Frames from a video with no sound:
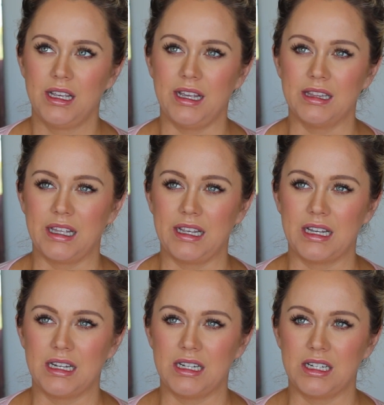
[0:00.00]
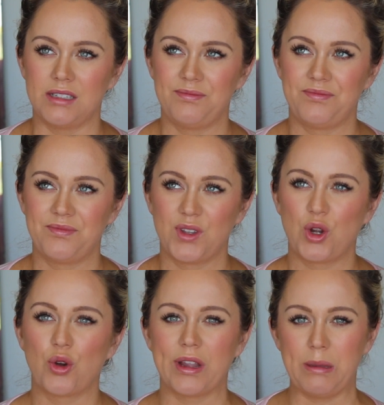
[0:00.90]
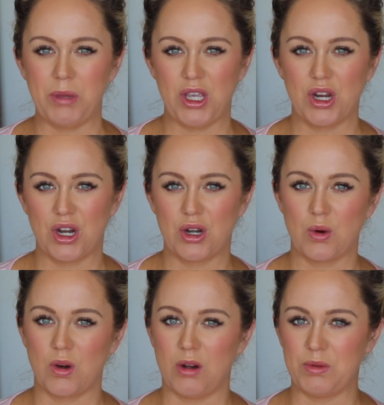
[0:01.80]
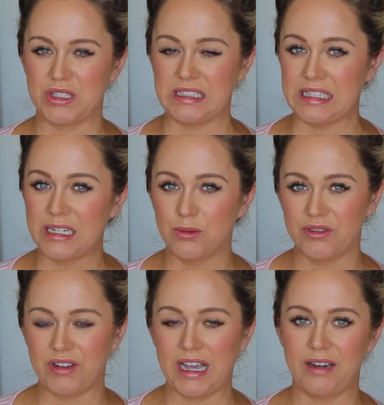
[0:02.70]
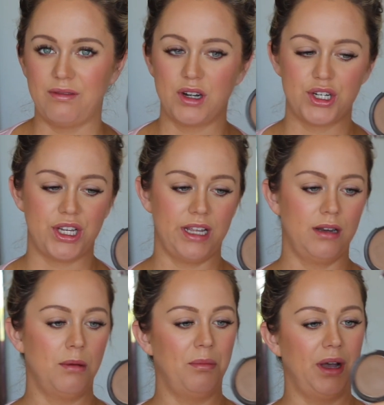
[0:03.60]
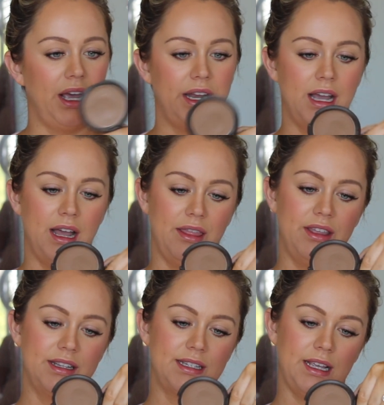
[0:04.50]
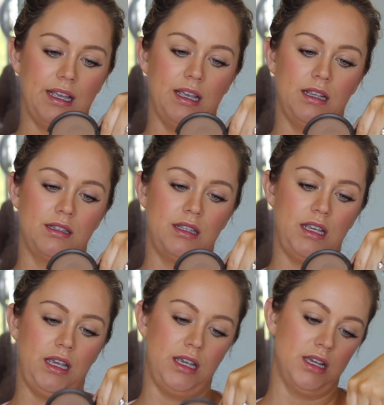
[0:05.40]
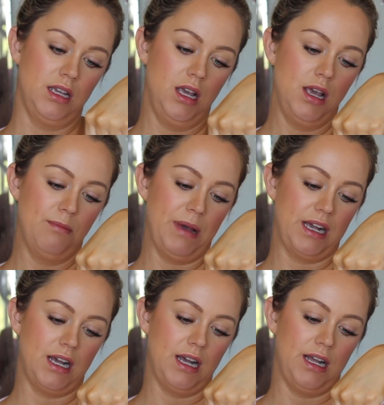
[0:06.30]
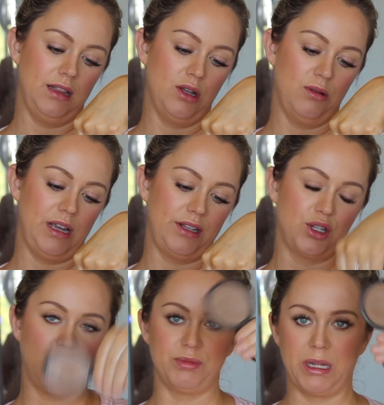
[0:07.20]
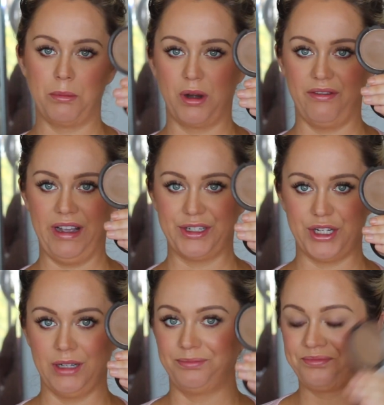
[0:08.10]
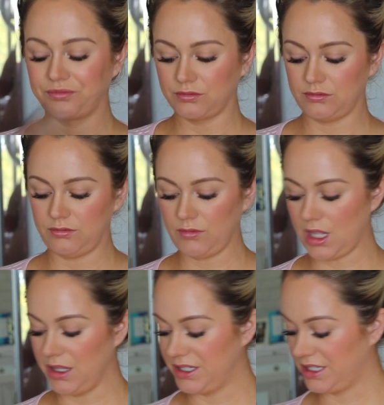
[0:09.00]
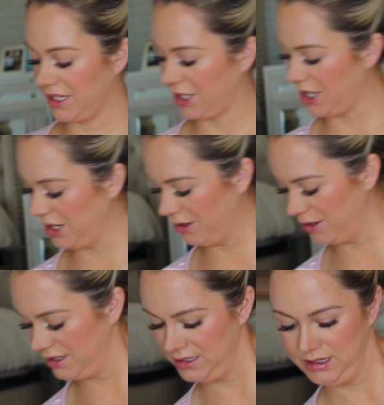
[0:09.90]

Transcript: in like a creamier or almost liquefied version. But this is the Becca Low Light Sculpting Perfector. This is going to go.